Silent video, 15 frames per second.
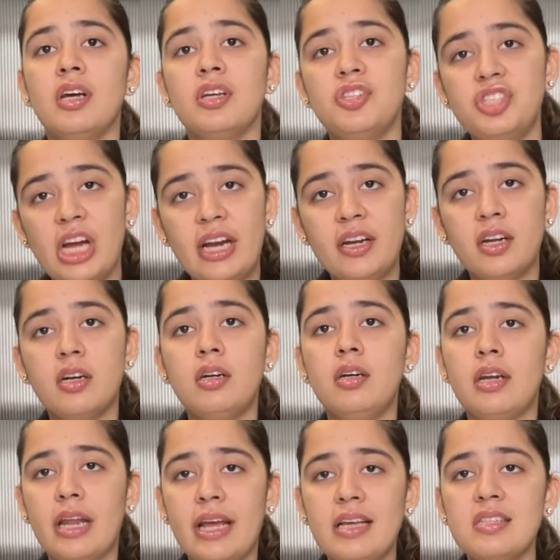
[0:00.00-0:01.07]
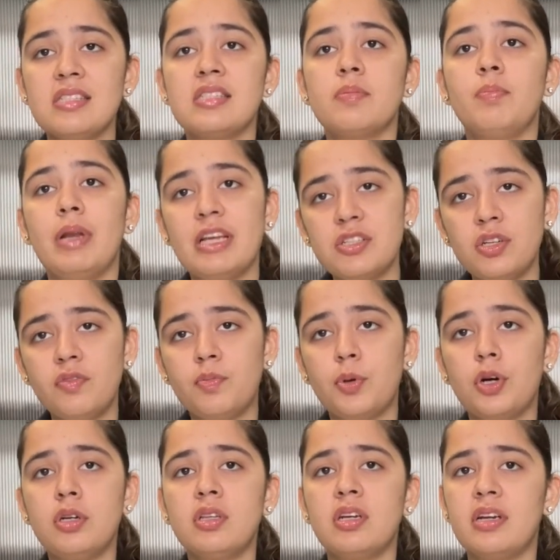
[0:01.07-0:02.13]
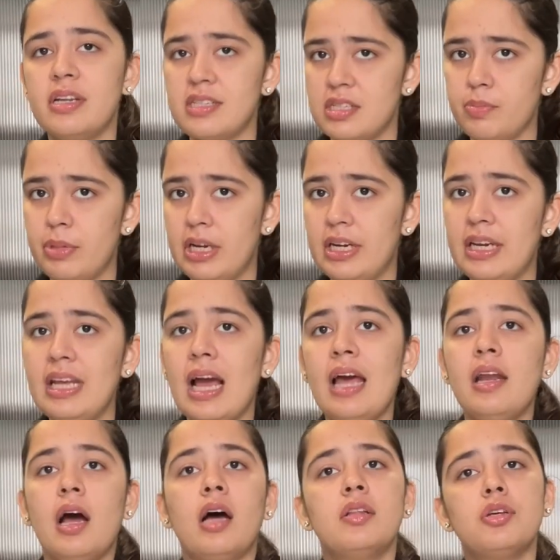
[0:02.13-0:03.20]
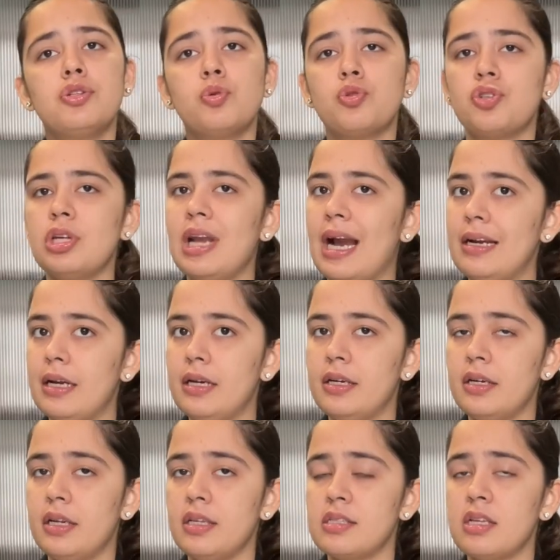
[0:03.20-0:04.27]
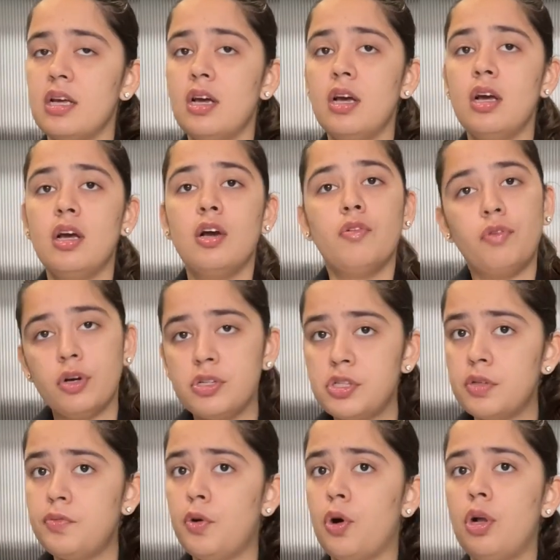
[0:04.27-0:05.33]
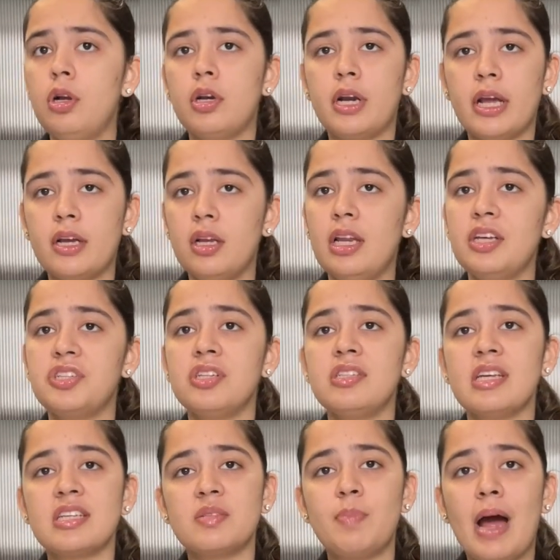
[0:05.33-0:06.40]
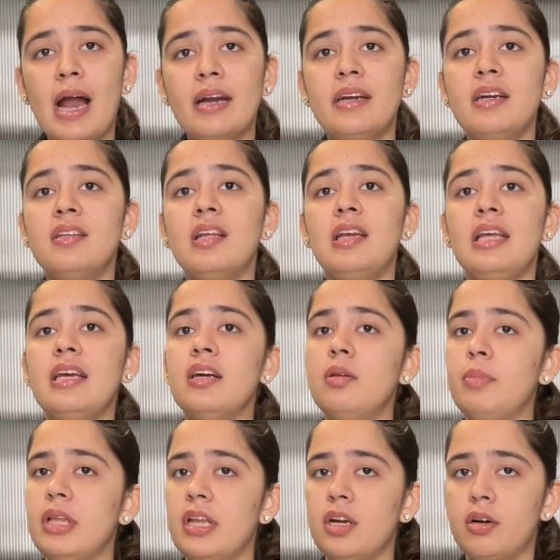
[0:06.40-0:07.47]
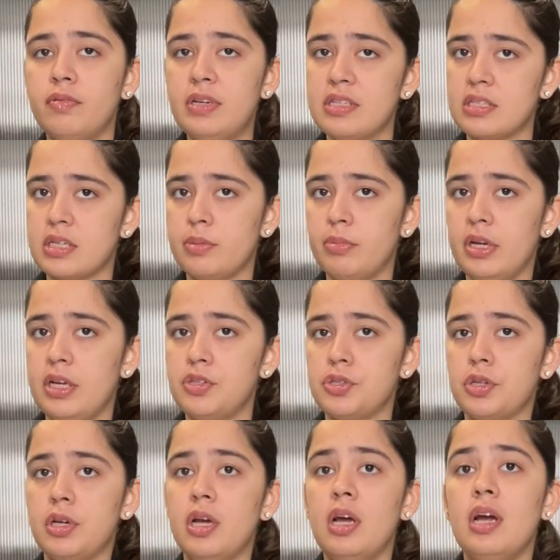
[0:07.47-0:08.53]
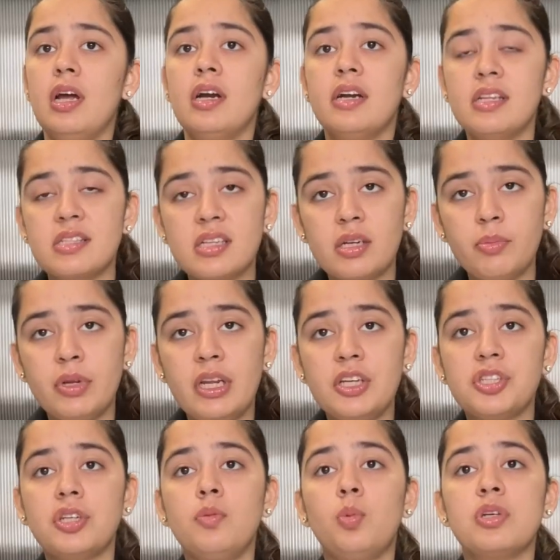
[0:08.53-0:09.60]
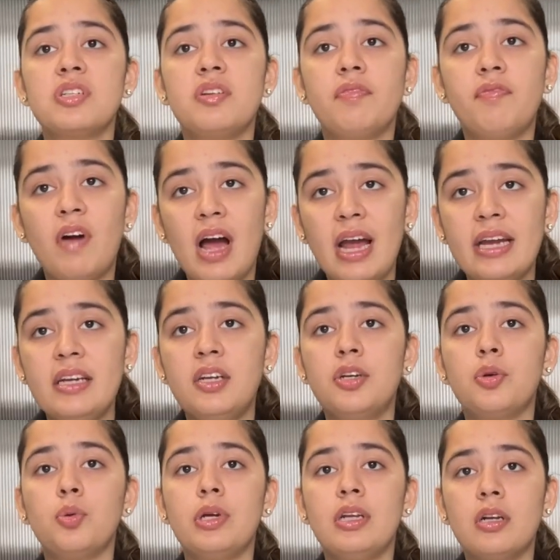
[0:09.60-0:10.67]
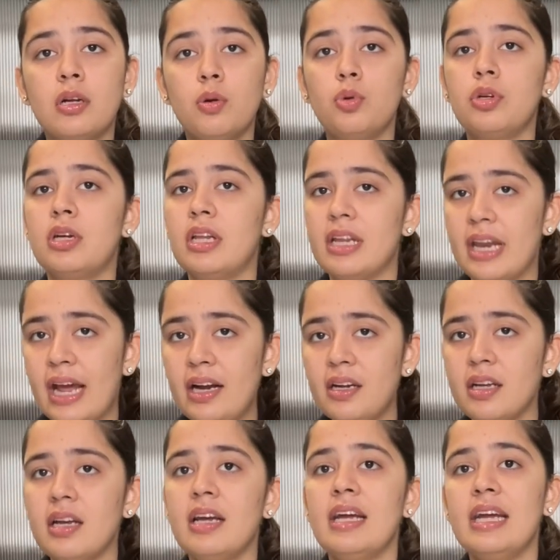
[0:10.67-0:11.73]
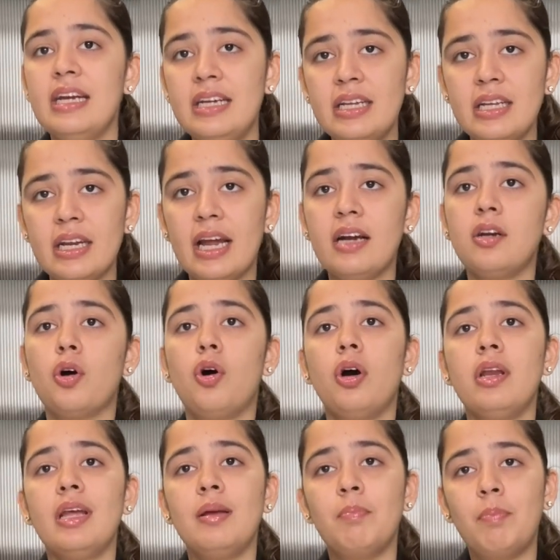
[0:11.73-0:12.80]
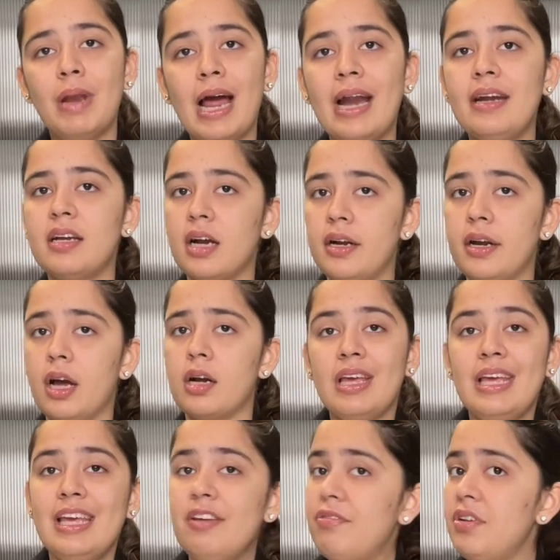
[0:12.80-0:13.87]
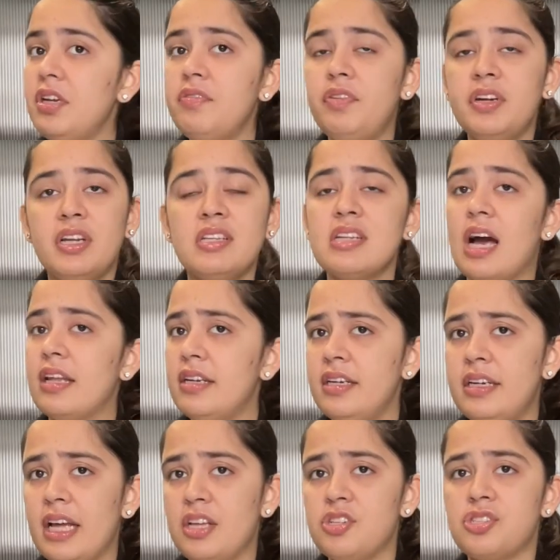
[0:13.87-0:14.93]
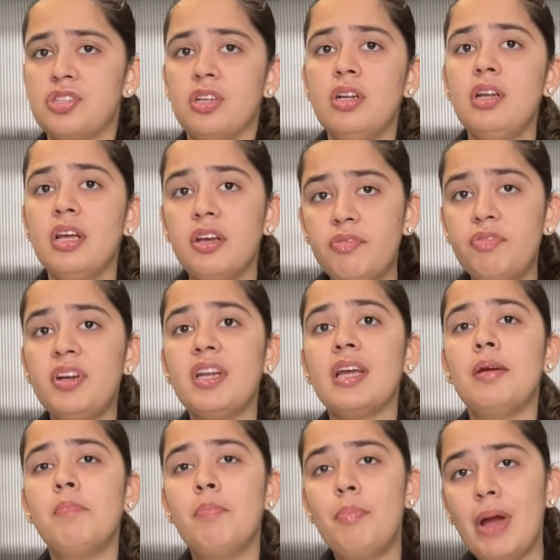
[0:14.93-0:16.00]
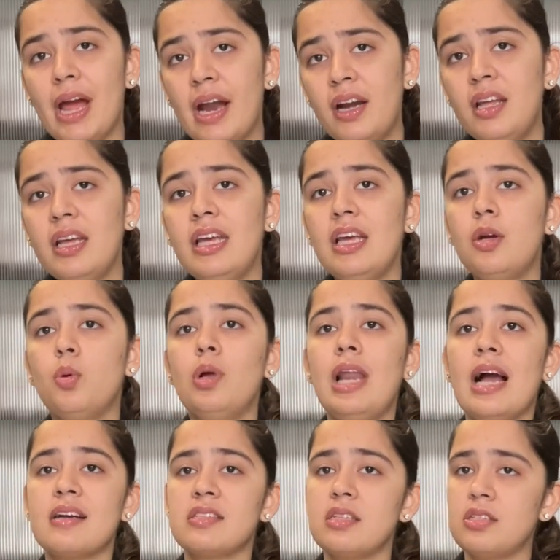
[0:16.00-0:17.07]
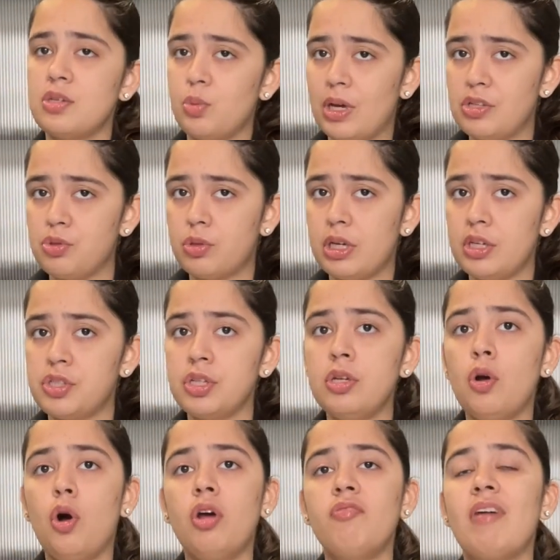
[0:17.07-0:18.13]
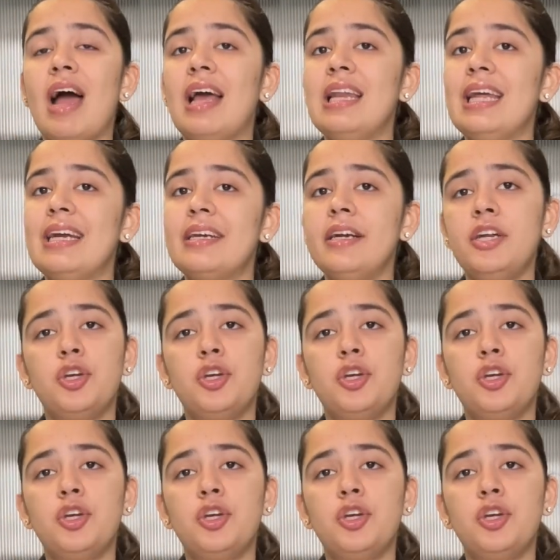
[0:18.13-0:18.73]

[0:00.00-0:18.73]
gender, race, place of birth, disability, and other social identities. First of all, regulations expanded the legal meaning of discrimination. Discrimination was defined to include direct, indirect, or implied conduct, even if it is unintentional, if it impaired equal access to education or violated